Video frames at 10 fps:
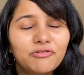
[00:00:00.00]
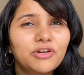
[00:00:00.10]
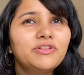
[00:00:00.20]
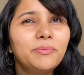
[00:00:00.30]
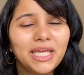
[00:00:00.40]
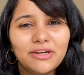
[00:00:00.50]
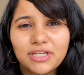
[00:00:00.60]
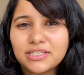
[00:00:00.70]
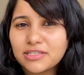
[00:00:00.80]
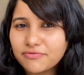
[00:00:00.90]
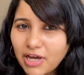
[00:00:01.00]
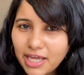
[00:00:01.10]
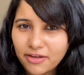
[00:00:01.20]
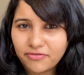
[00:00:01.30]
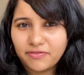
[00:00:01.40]
One of the main reasons
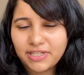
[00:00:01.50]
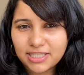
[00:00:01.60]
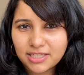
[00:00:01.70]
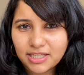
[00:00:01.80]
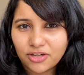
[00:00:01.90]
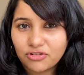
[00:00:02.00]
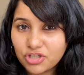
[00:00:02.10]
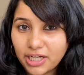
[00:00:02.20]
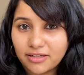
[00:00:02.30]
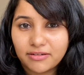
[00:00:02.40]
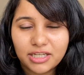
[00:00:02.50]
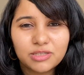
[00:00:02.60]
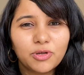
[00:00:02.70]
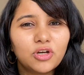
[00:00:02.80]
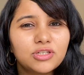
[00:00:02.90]
why F1 visas get rejected
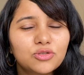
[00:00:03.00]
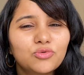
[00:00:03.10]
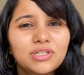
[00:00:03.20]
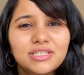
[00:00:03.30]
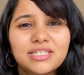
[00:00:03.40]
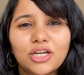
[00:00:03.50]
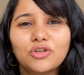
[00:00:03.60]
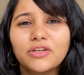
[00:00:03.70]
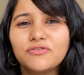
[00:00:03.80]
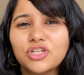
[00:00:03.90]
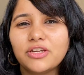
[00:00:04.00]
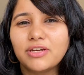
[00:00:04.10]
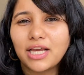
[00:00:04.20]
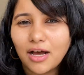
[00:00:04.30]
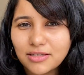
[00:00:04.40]
is because students tend to give
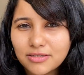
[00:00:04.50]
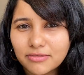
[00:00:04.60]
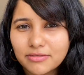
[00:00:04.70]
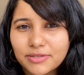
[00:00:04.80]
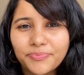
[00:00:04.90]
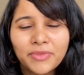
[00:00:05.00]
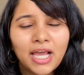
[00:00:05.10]
generic answers